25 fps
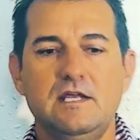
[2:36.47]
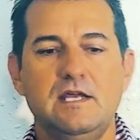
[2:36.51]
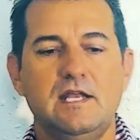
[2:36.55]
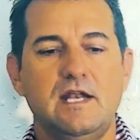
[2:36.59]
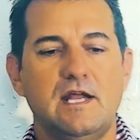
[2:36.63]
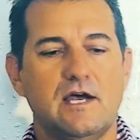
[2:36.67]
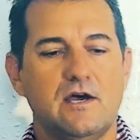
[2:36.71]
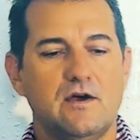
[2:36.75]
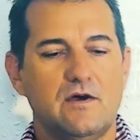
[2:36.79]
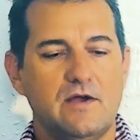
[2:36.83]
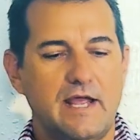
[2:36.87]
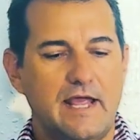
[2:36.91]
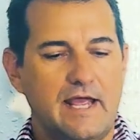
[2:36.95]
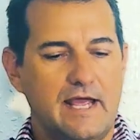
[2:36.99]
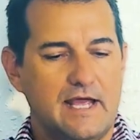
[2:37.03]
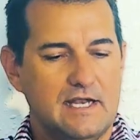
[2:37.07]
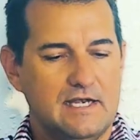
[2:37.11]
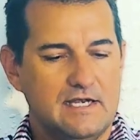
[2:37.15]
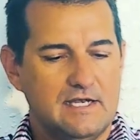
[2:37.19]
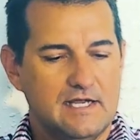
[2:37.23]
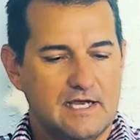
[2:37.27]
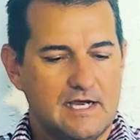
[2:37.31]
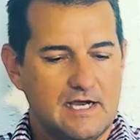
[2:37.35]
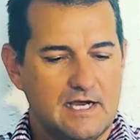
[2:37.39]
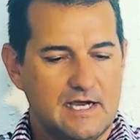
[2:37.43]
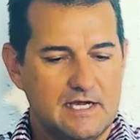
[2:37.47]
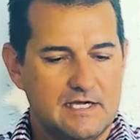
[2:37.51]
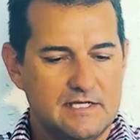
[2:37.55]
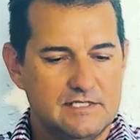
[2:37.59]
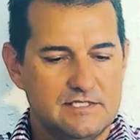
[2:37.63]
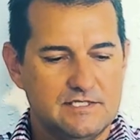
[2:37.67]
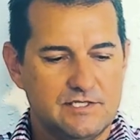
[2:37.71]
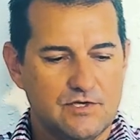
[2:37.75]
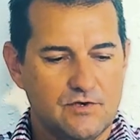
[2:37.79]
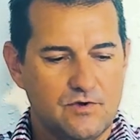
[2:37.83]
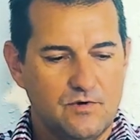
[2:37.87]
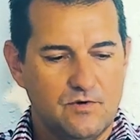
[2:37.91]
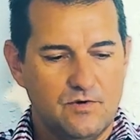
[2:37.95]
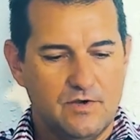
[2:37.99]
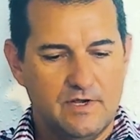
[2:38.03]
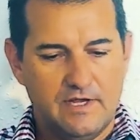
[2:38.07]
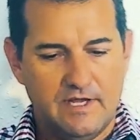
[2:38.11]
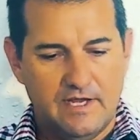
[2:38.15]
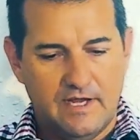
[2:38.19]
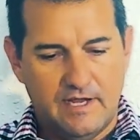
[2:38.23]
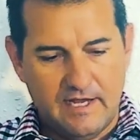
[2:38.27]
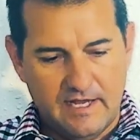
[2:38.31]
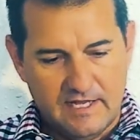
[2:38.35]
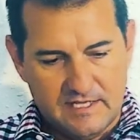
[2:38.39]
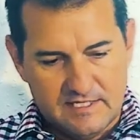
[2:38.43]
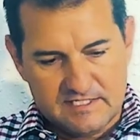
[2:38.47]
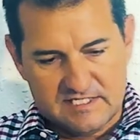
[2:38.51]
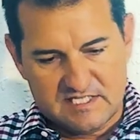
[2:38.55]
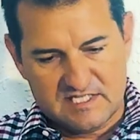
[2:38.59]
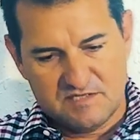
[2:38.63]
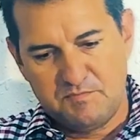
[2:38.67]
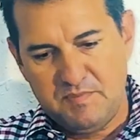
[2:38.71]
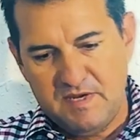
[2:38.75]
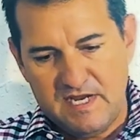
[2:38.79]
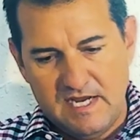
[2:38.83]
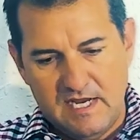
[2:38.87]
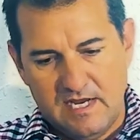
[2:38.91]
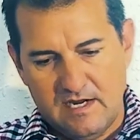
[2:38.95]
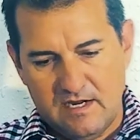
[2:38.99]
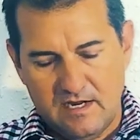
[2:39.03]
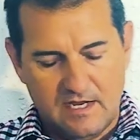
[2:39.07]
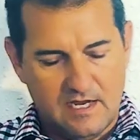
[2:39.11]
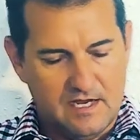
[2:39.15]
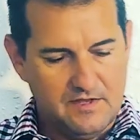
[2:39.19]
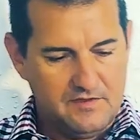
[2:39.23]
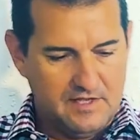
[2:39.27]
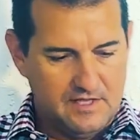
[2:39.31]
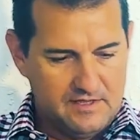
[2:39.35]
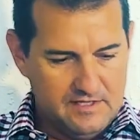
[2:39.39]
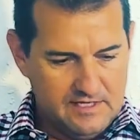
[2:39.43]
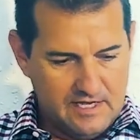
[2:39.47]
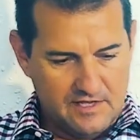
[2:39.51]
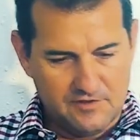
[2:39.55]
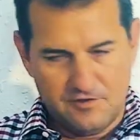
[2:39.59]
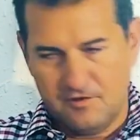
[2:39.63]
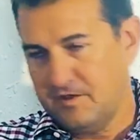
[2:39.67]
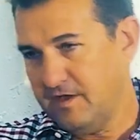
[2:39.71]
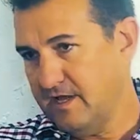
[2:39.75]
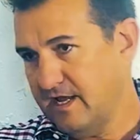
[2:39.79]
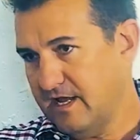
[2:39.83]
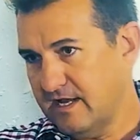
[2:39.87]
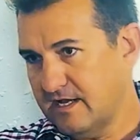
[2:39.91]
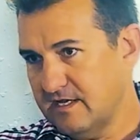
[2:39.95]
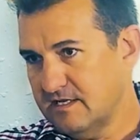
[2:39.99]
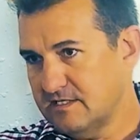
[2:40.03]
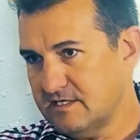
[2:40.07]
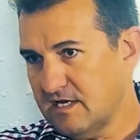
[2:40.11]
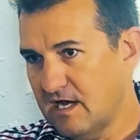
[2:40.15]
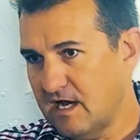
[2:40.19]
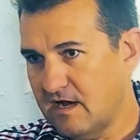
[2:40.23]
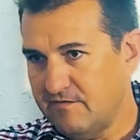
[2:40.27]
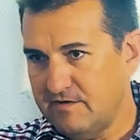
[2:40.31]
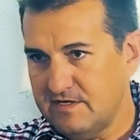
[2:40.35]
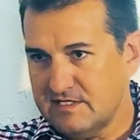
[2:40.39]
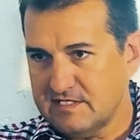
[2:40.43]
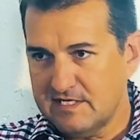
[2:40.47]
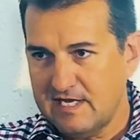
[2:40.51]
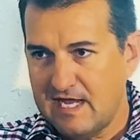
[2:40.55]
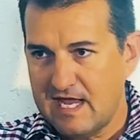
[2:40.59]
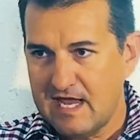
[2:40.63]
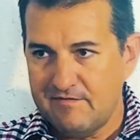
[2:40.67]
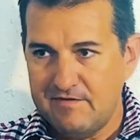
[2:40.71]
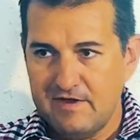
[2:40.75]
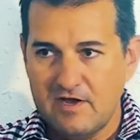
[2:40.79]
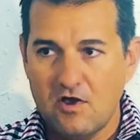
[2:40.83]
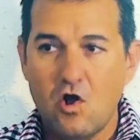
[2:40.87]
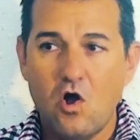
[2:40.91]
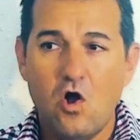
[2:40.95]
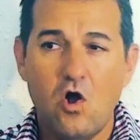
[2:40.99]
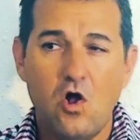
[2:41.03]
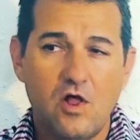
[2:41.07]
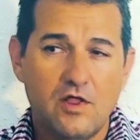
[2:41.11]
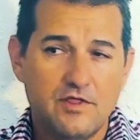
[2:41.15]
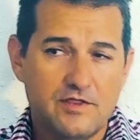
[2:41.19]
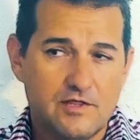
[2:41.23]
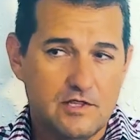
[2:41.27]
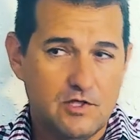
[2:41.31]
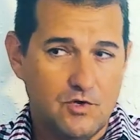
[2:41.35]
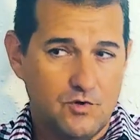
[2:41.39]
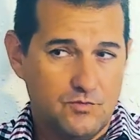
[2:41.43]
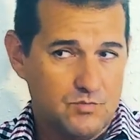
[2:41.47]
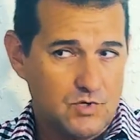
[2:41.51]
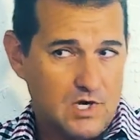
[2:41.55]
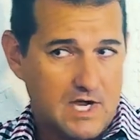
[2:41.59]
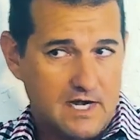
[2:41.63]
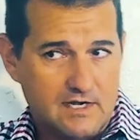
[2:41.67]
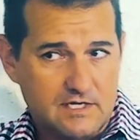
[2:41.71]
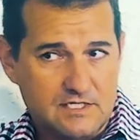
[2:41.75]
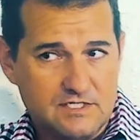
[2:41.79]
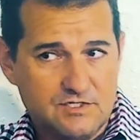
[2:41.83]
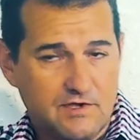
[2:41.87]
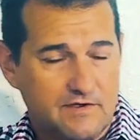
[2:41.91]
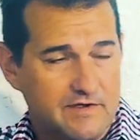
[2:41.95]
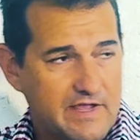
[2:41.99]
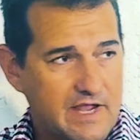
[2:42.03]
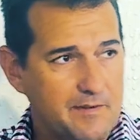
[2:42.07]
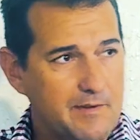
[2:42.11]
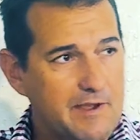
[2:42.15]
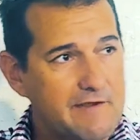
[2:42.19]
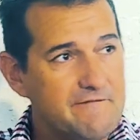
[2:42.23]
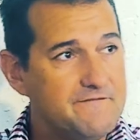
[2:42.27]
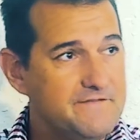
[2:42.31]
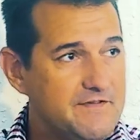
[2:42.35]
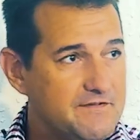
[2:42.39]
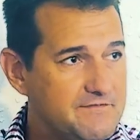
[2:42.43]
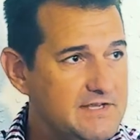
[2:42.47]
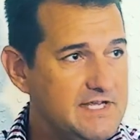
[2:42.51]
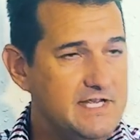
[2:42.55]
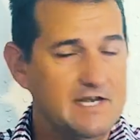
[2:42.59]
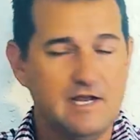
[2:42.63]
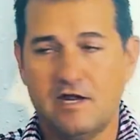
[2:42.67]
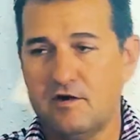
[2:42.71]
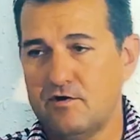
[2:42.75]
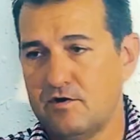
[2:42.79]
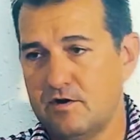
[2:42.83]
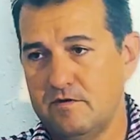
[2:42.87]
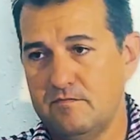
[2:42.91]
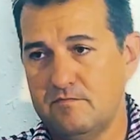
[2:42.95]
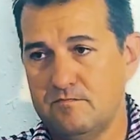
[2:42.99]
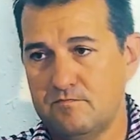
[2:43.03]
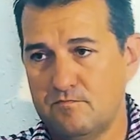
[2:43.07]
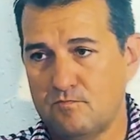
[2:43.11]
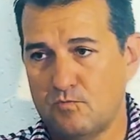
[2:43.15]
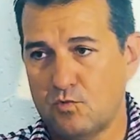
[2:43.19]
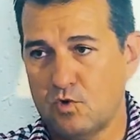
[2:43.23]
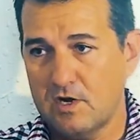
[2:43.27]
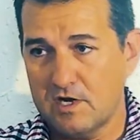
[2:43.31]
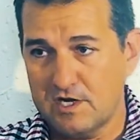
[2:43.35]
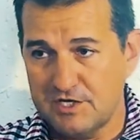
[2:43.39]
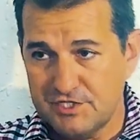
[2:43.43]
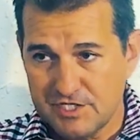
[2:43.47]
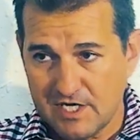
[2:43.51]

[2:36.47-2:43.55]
so it's speed. And then the other thing is obviously having all the loan products. So I've got about 1,500 mortgage